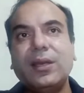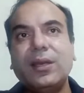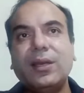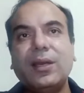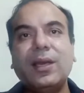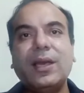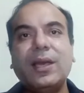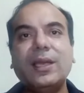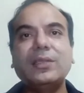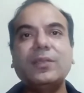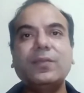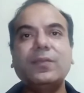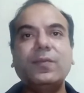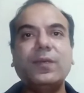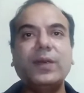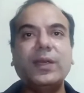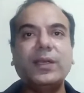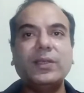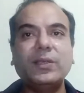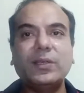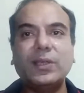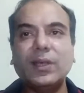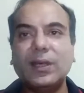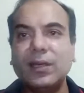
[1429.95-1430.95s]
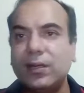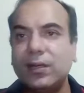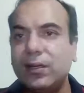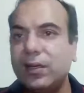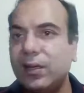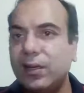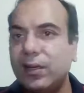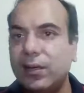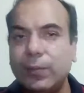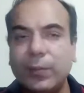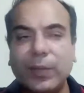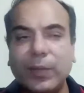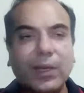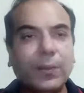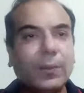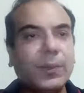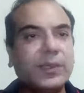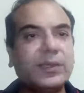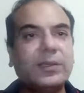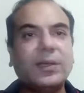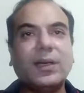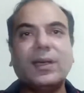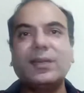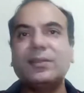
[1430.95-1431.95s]
Reliance Fresh and Big
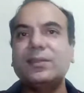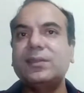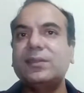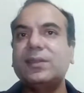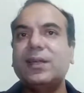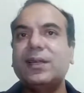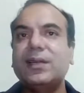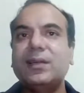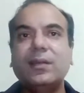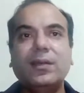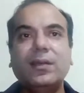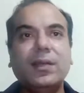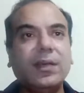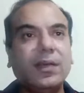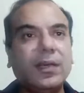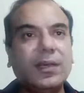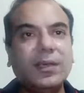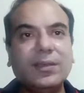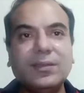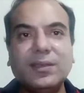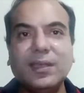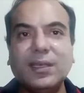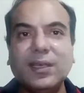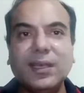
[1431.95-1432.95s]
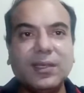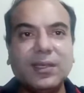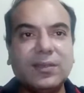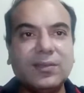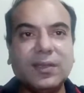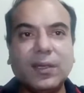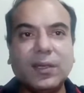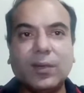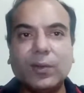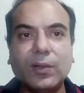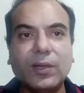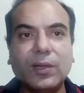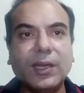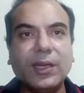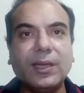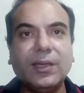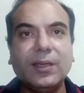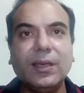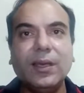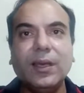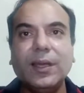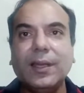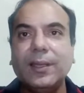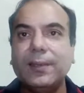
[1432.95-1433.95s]
Bazaars and Easy Days outlet,